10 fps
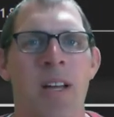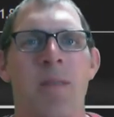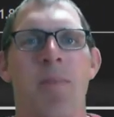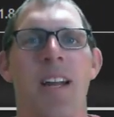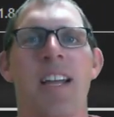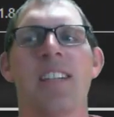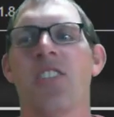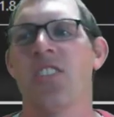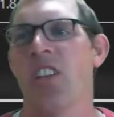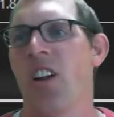but it's
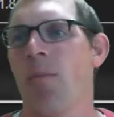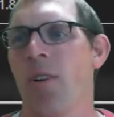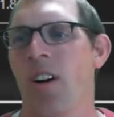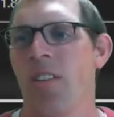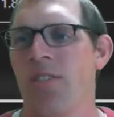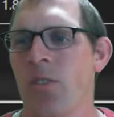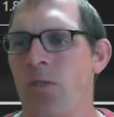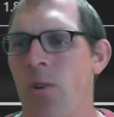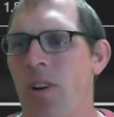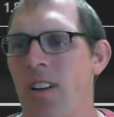just a number of
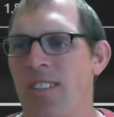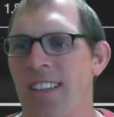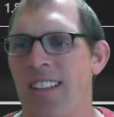tutorials and